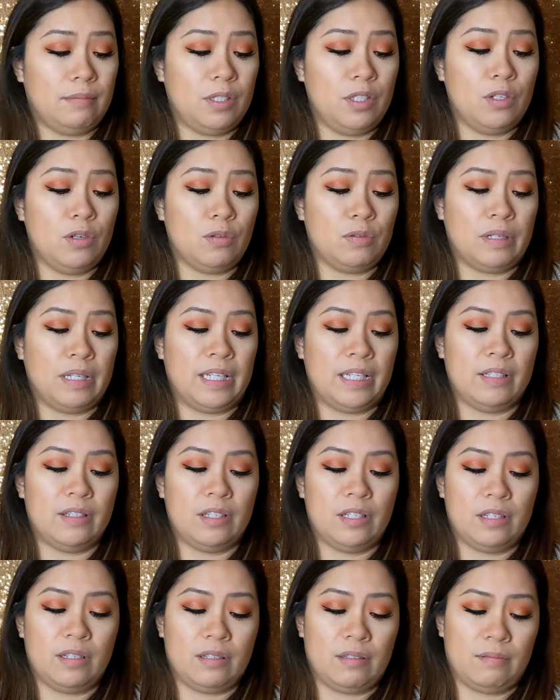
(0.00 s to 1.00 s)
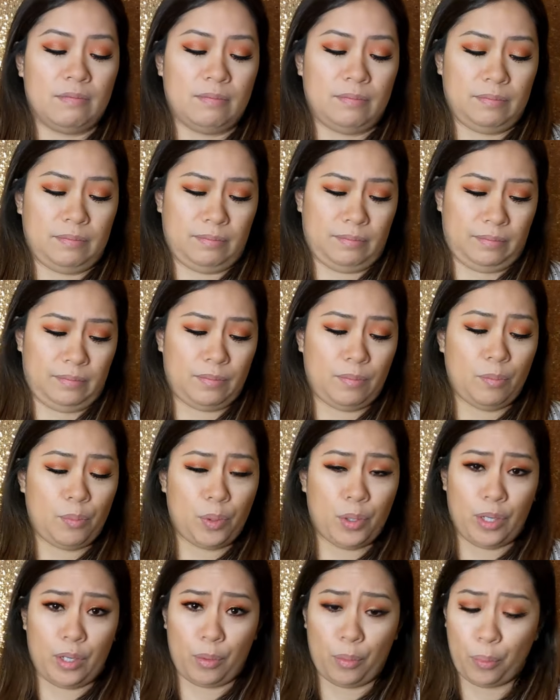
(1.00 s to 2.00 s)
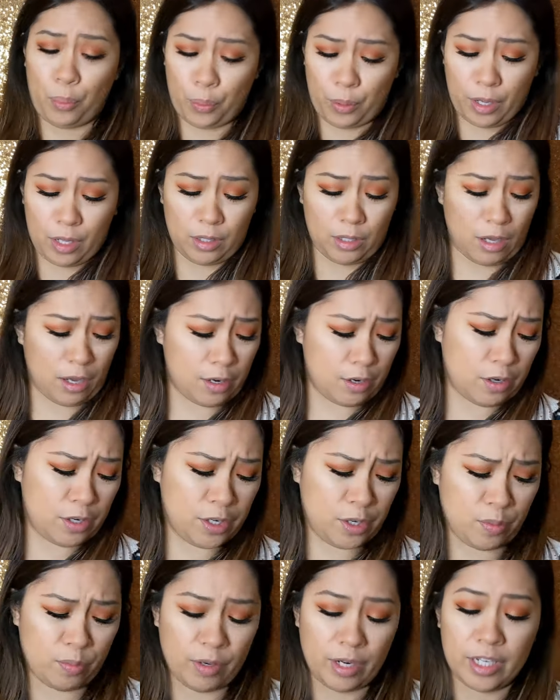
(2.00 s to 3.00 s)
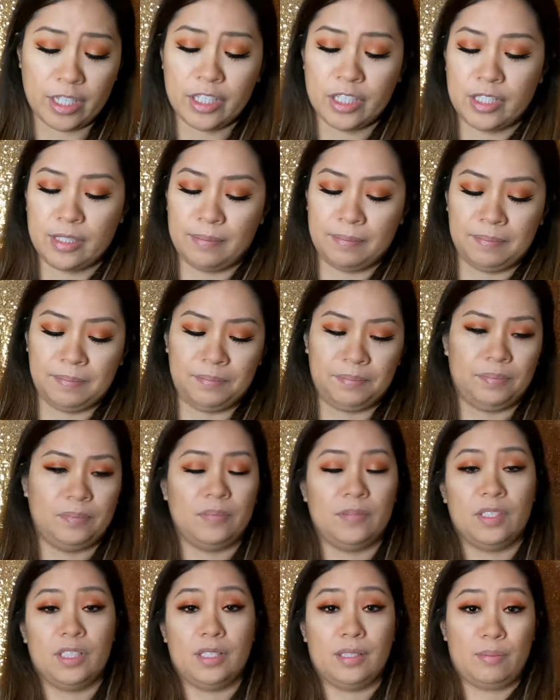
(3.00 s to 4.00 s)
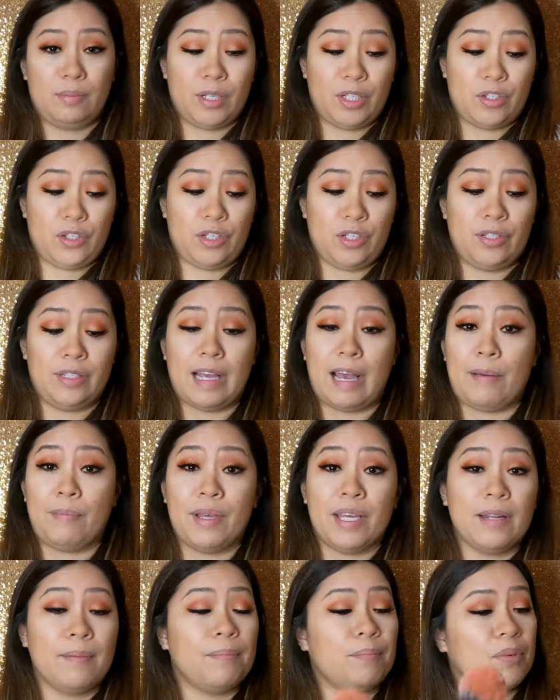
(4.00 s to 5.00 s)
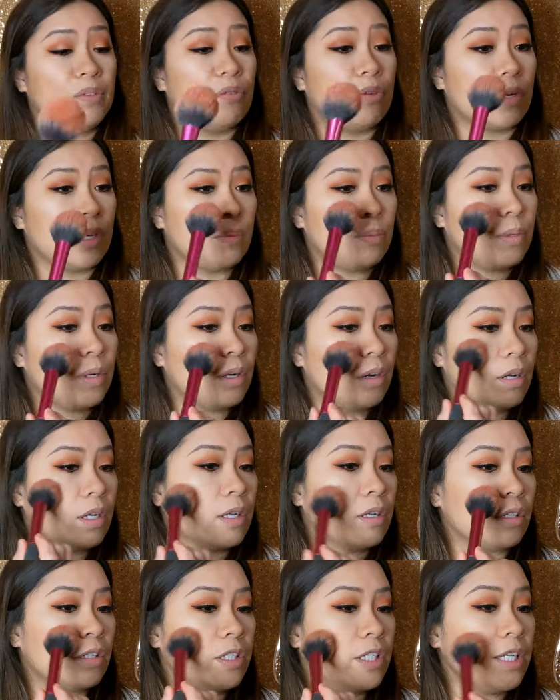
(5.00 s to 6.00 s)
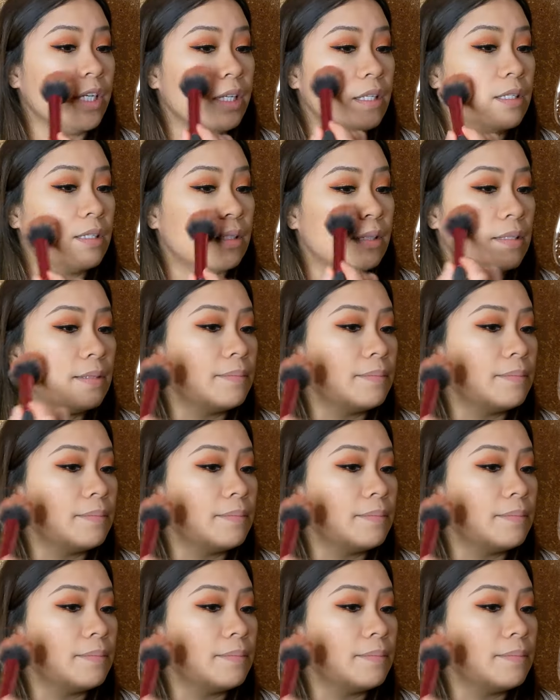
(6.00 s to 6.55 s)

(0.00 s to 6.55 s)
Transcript: You don't need to put a lot on your brush. Just make sure you dab it before you put it on your cheeks.